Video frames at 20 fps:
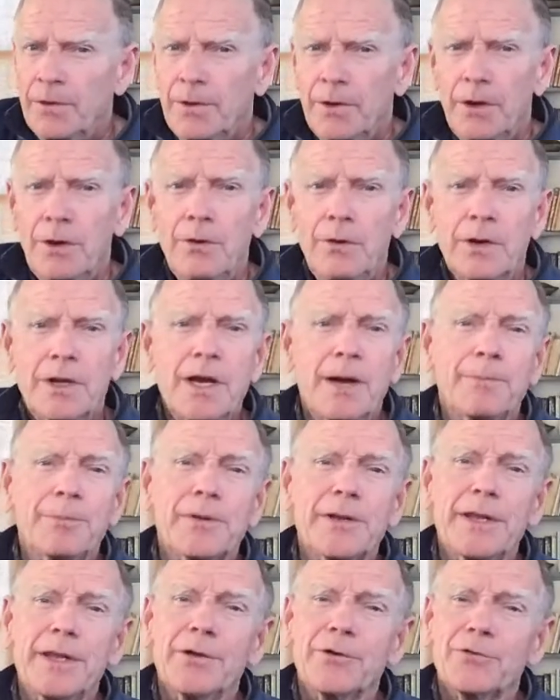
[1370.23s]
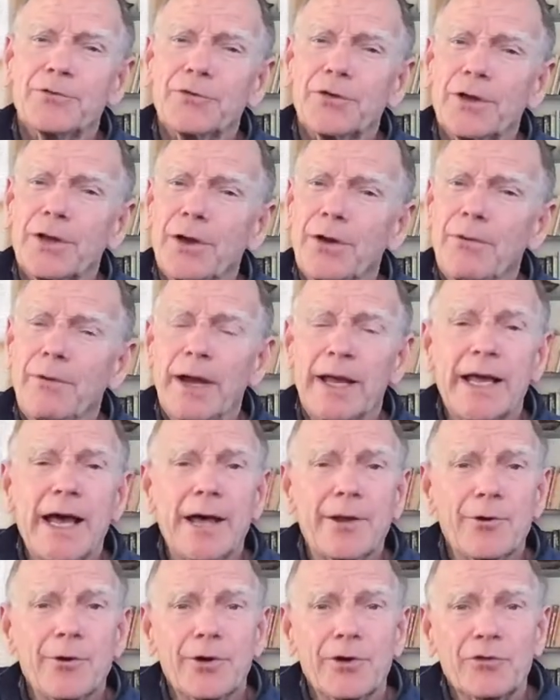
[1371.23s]
Oh, a couple of years ago, I
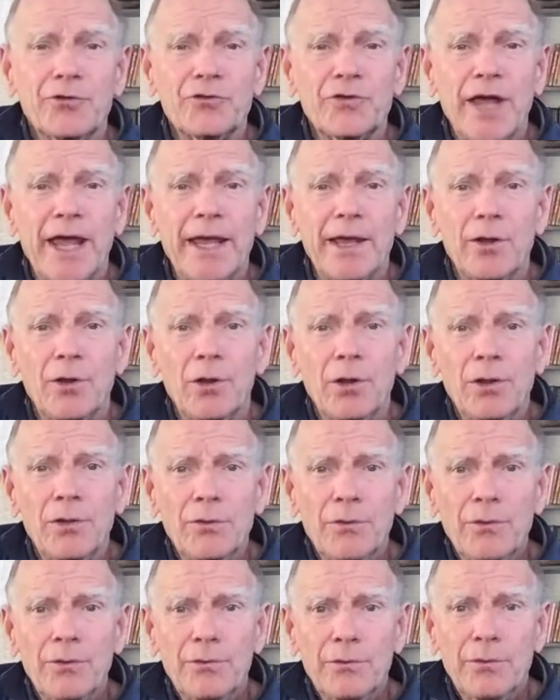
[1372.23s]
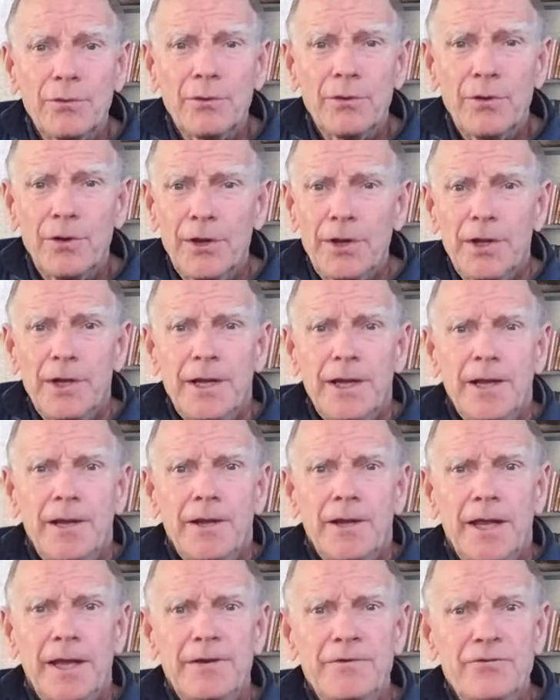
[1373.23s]
got on a scale,
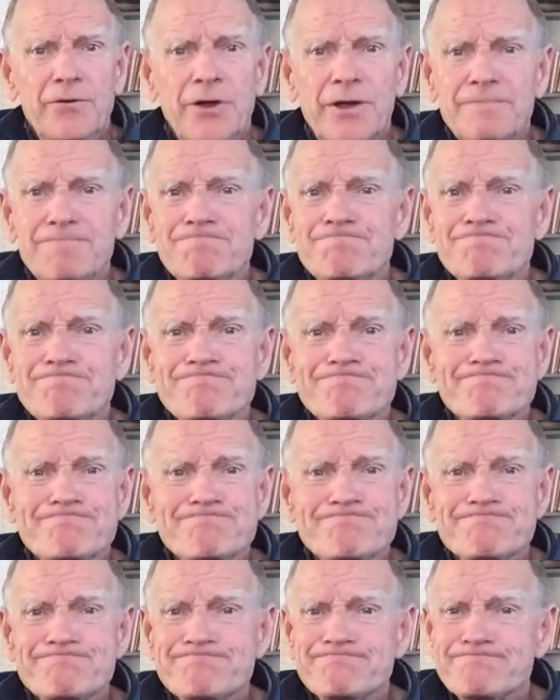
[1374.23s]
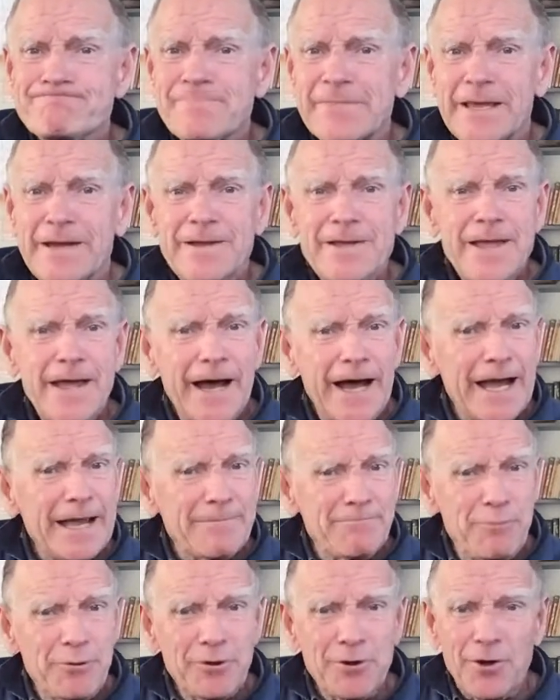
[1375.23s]
and I
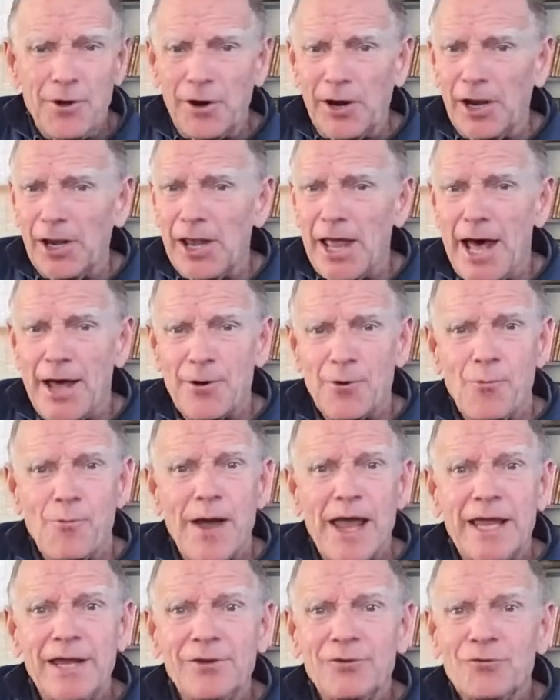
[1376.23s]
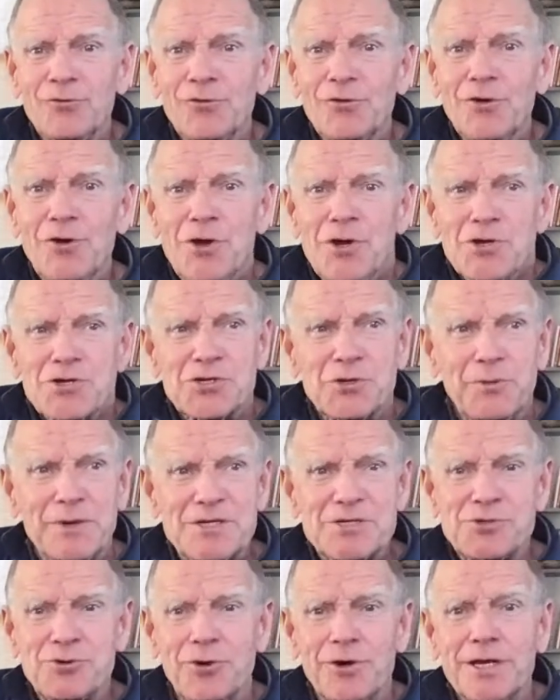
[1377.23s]
had put on a lot of weight. So
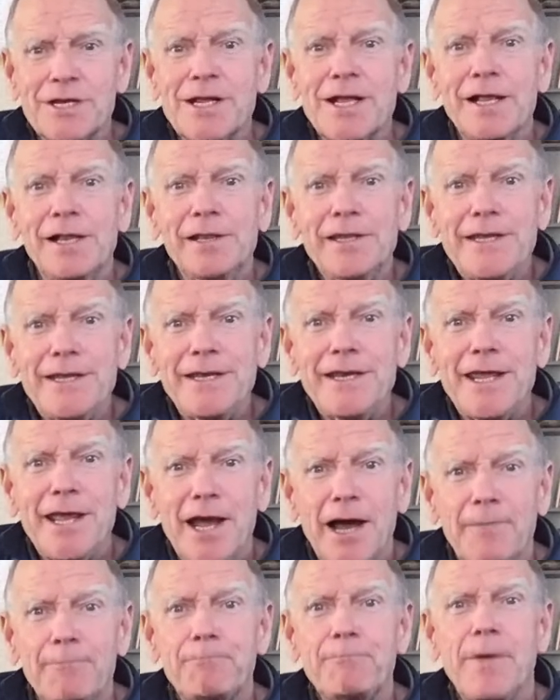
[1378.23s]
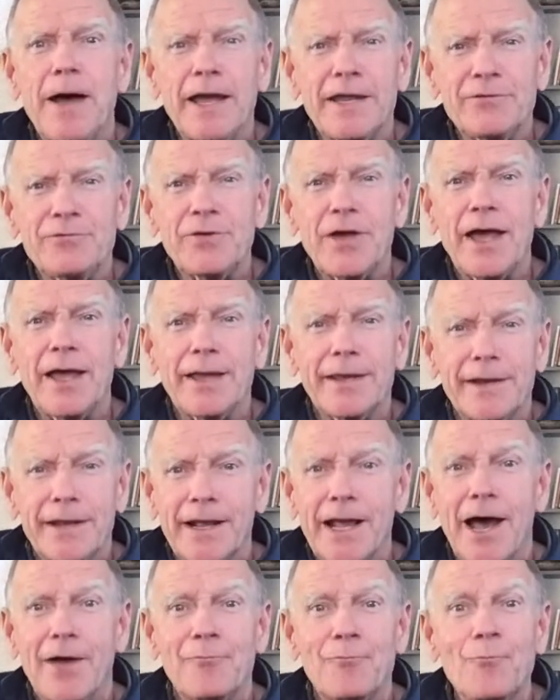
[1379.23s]
I started cleaning up my diet.
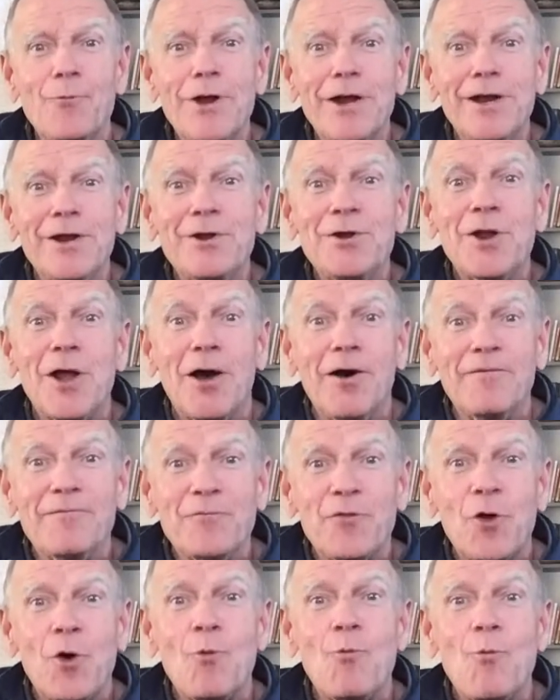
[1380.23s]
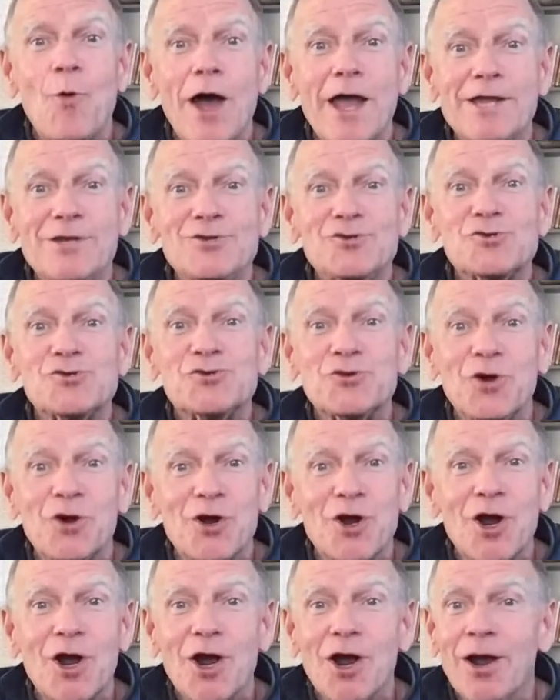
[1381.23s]
I got rid of the white
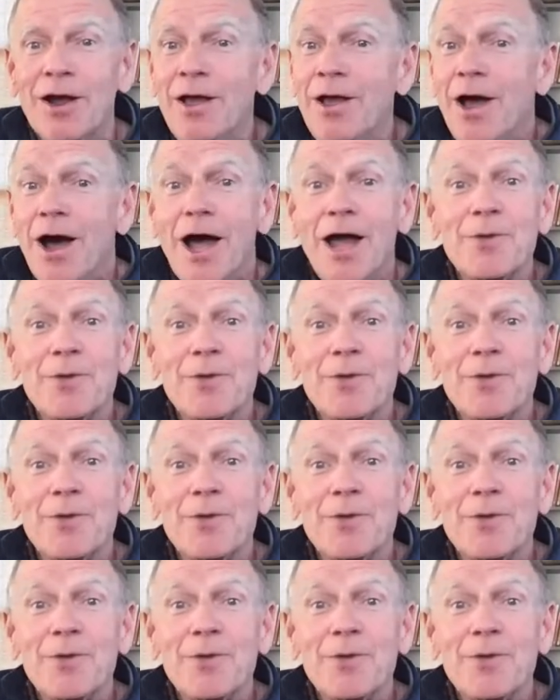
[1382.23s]
sugar.